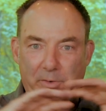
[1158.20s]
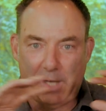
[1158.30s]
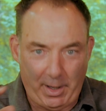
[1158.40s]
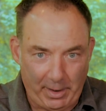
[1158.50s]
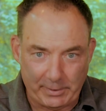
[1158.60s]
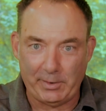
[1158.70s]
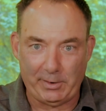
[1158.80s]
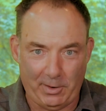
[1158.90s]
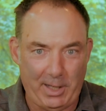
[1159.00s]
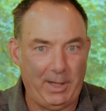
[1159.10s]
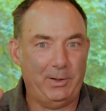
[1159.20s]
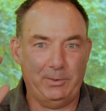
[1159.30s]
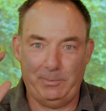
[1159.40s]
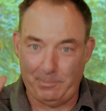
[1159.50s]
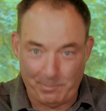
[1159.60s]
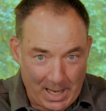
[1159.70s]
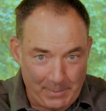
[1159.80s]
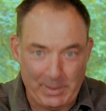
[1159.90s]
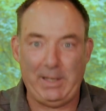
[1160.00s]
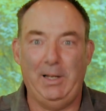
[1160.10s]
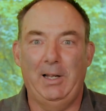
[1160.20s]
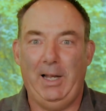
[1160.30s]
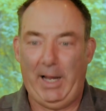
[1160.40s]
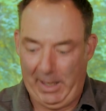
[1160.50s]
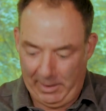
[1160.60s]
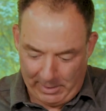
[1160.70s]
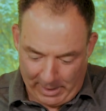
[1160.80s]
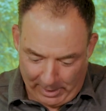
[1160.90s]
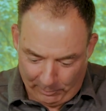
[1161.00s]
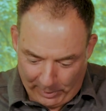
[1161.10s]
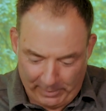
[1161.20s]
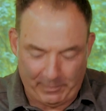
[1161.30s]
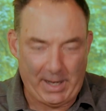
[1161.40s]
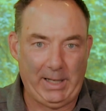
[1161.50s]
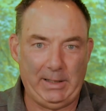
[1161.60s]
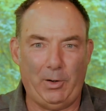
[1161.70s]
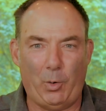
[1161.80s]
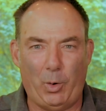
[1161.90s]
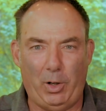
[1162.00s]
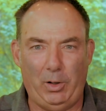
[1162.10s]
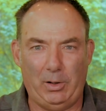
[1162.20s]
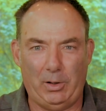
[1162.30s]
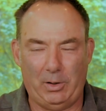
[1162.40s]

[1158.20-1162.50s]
tear it to the ground, maybe, and renovate or